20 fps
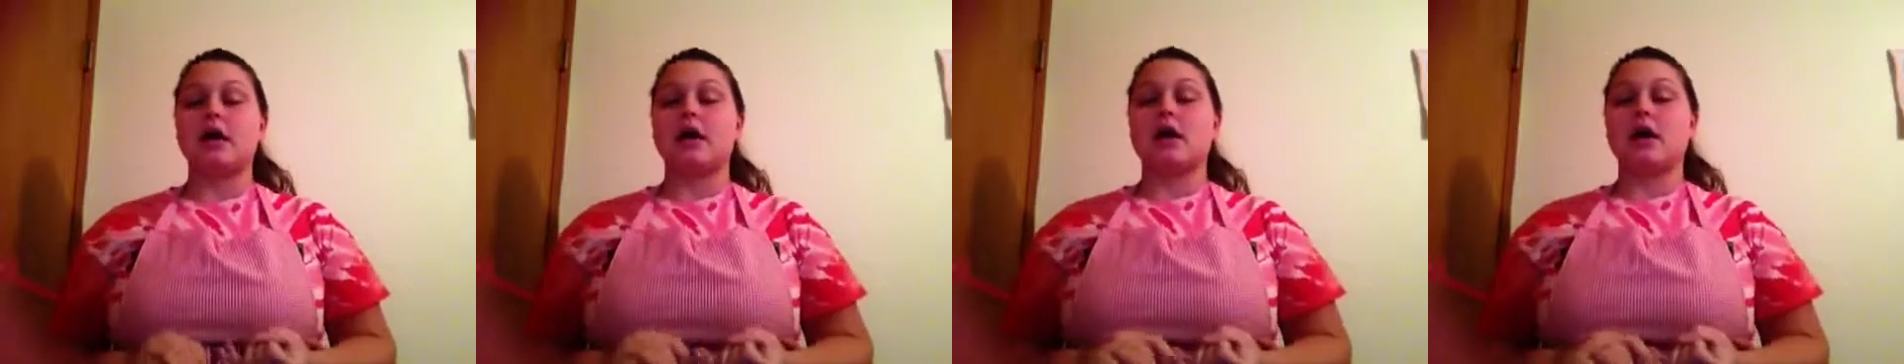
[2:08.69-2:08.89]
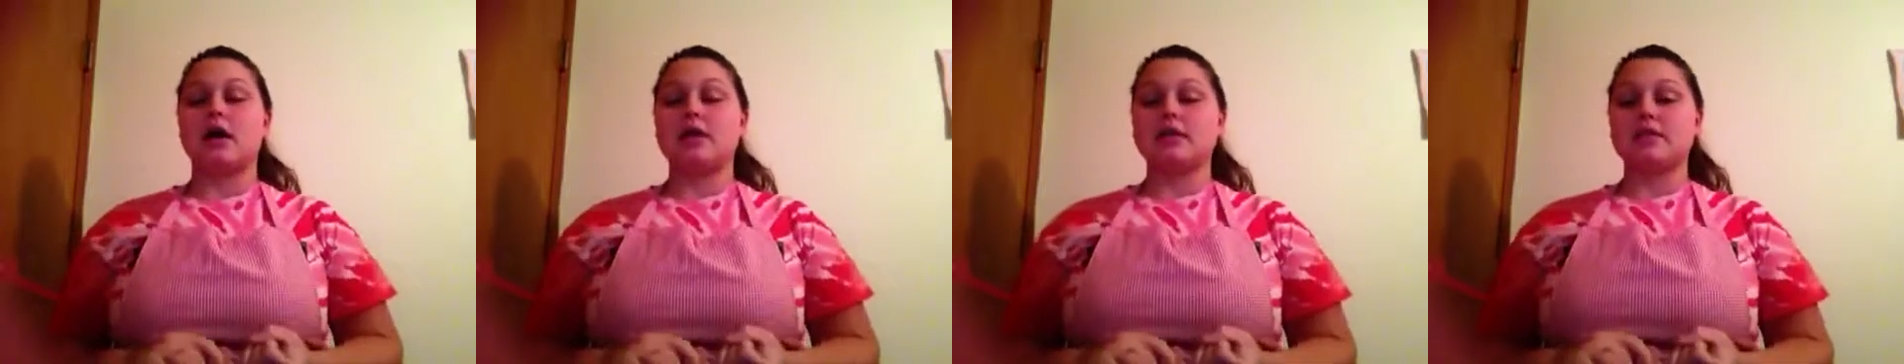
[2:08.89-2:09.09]

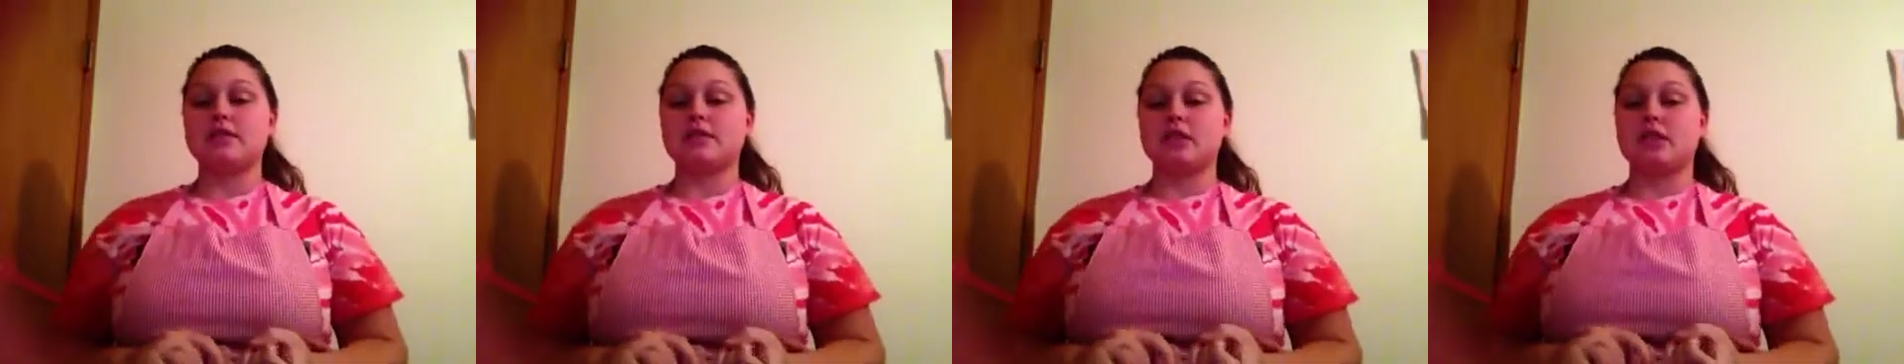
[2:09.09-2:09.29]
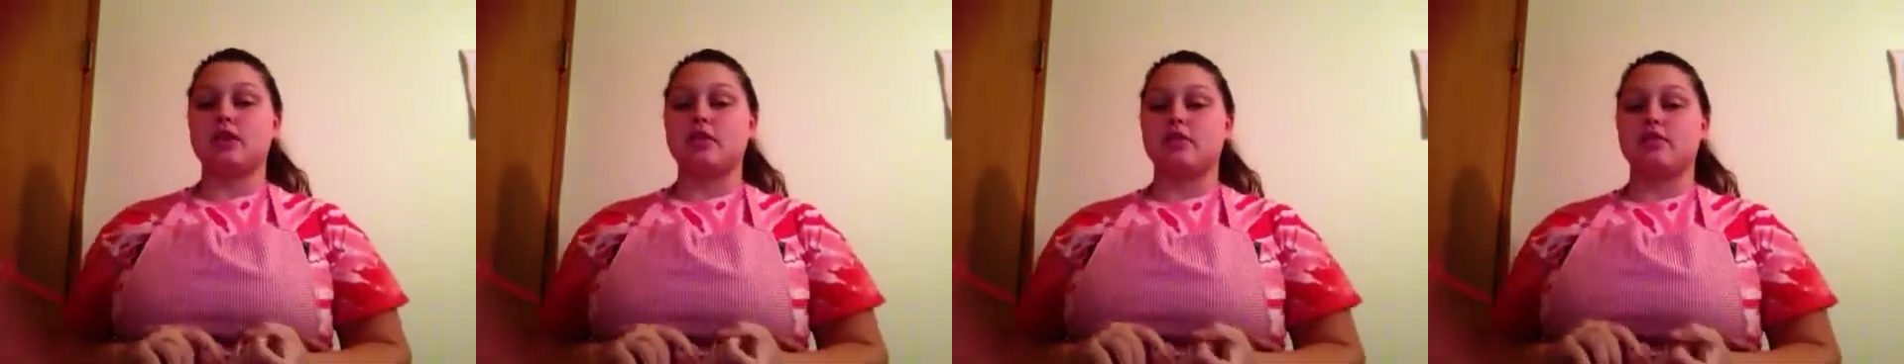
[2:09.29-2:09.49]
on the
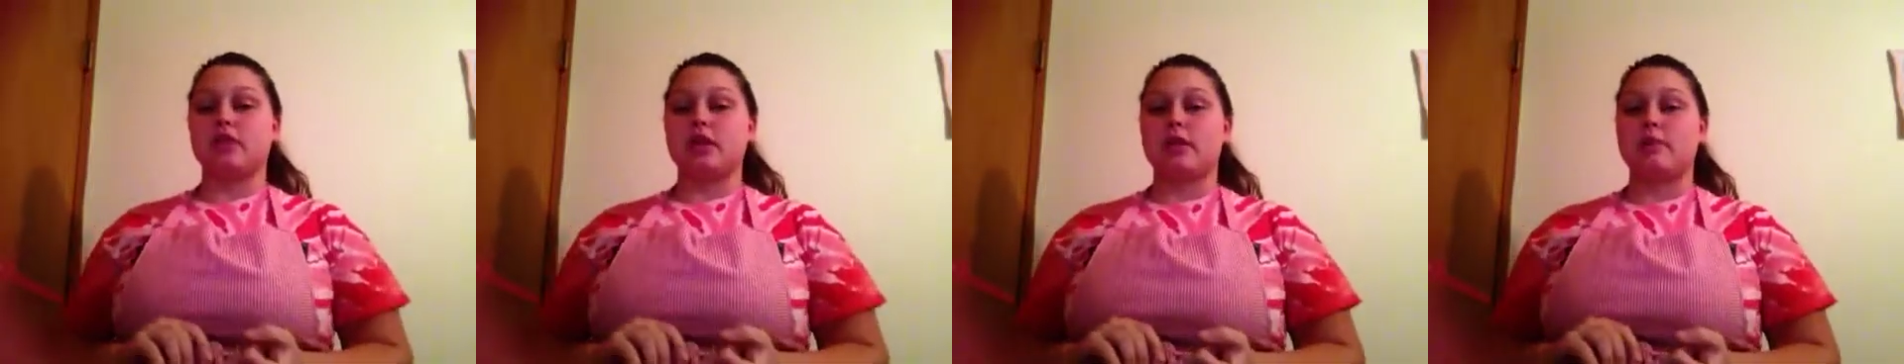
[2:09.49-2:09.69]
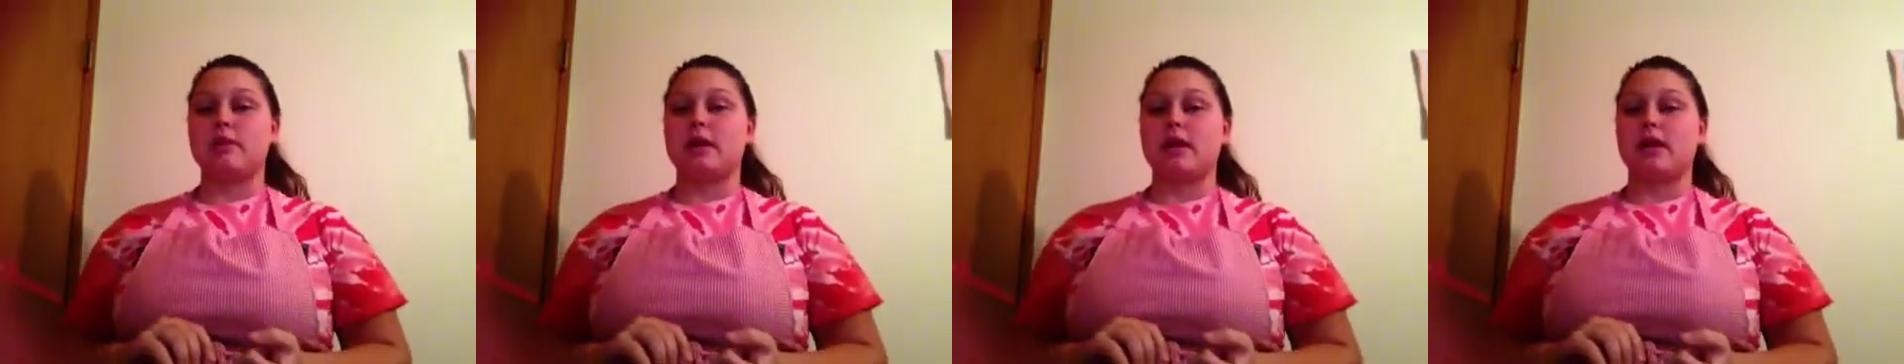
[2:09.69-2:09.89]
stove
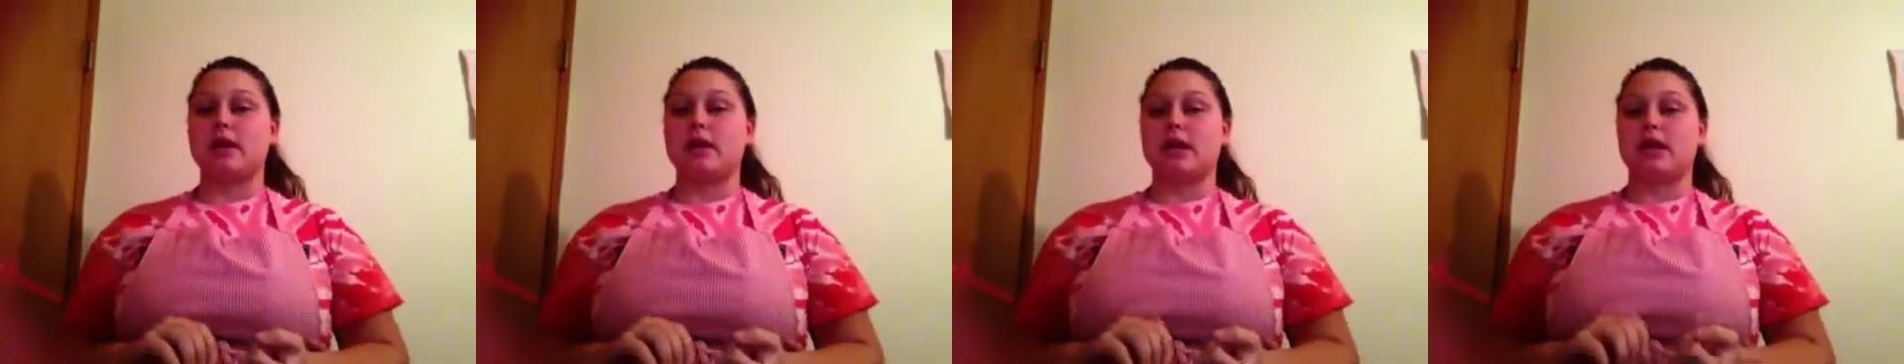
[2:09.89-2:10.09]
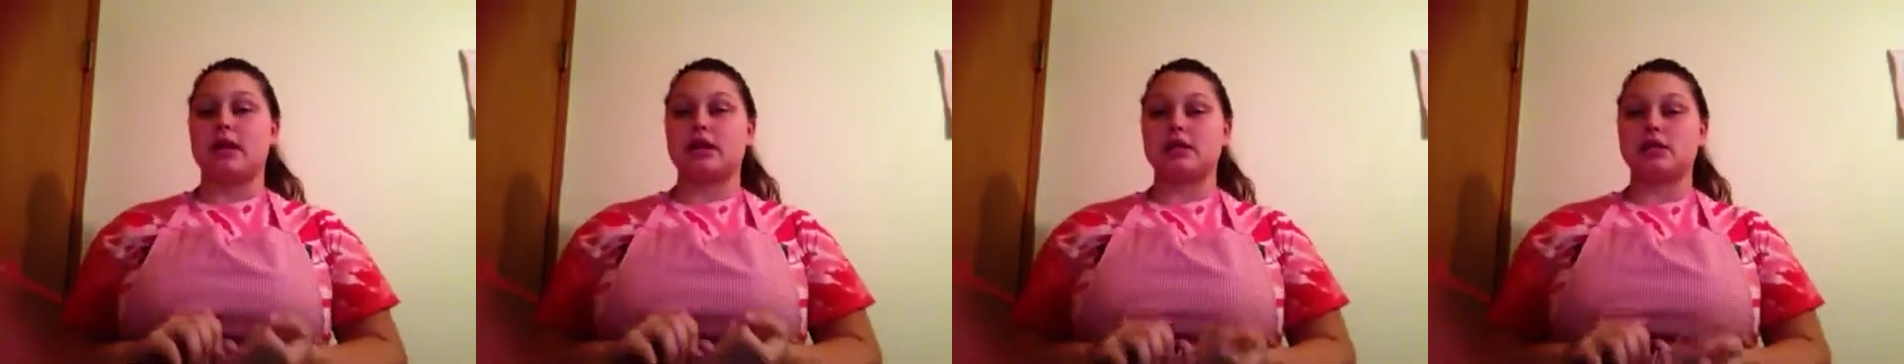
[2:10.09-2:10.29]
in about 1
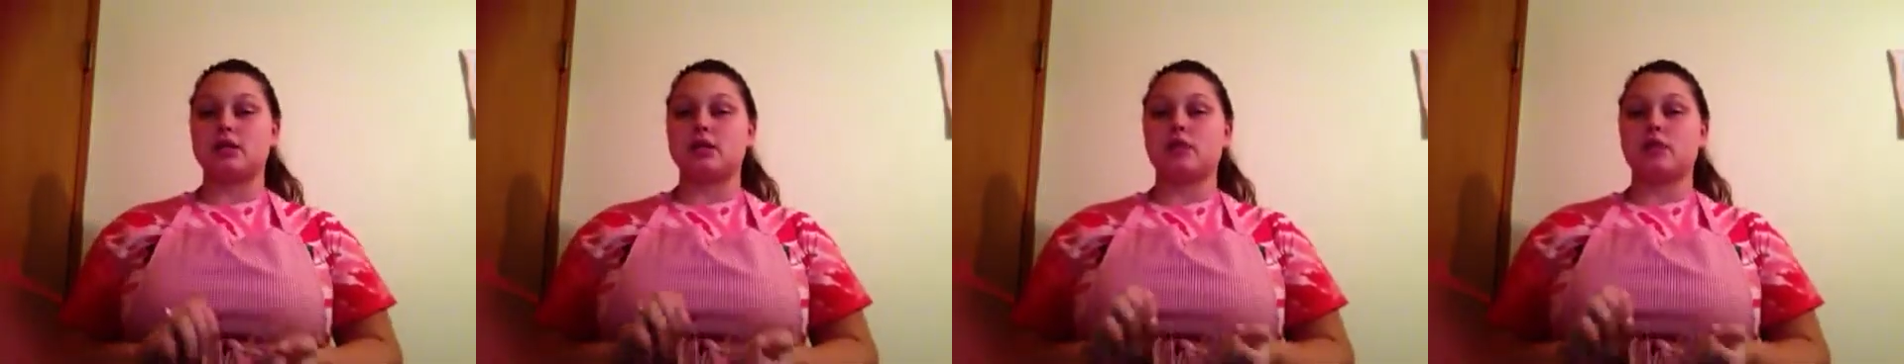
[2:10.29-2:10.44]
inch